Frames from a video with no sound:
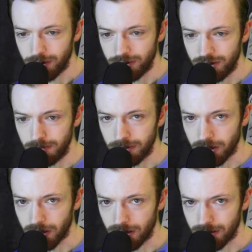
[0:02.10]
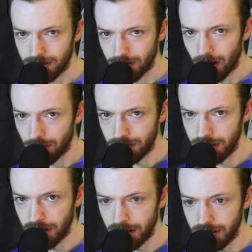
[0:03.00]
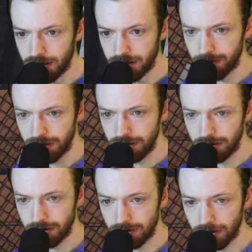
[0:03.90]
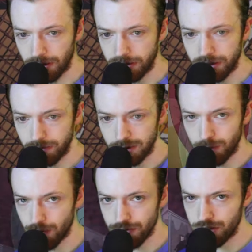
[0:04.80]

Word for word: seemed like a lofty idea to me. It's a thing that was mostly just